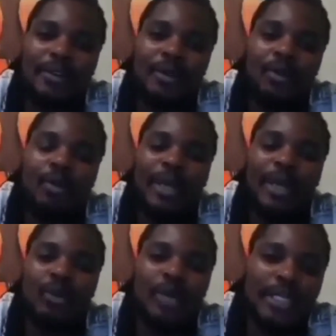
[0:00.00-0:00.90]

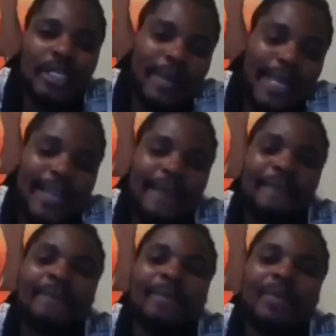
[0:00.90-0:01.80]
Umanondo and Shabalala,
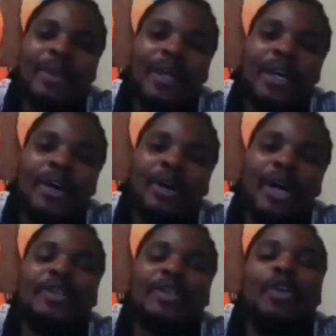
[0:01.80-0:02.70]

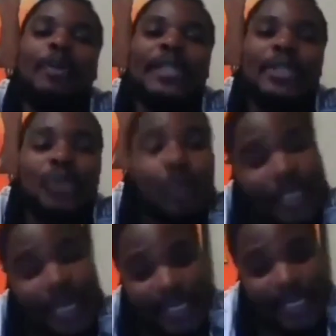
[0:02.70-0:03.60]
actually committed
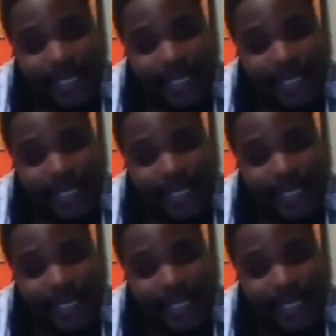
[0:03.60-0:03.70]
suicide